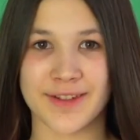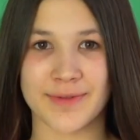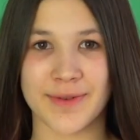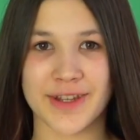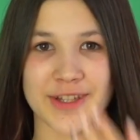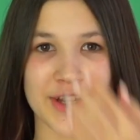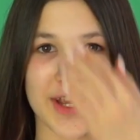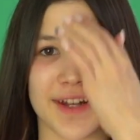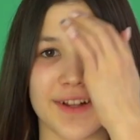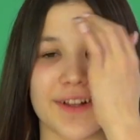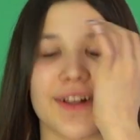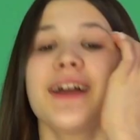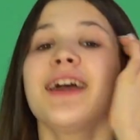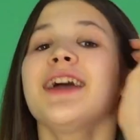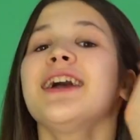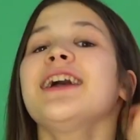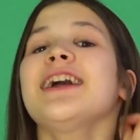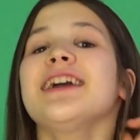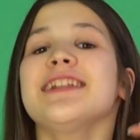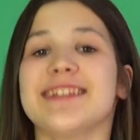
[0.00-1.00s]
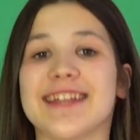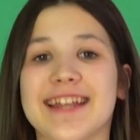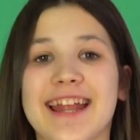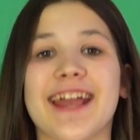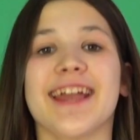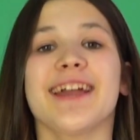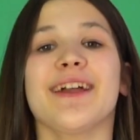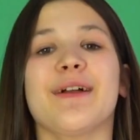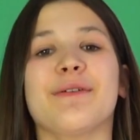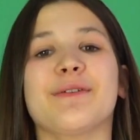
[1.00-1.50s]
to my channel.
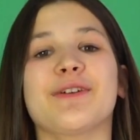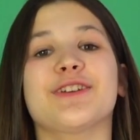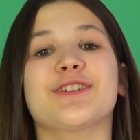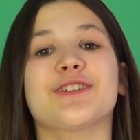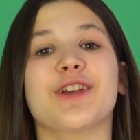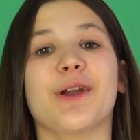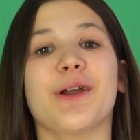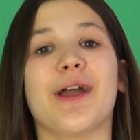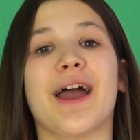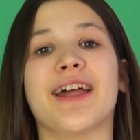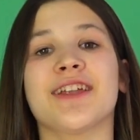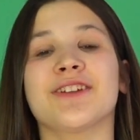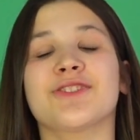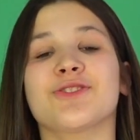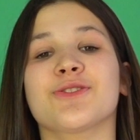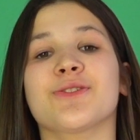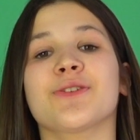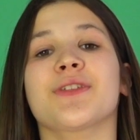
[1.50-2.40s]
Today I'm going to show you how to do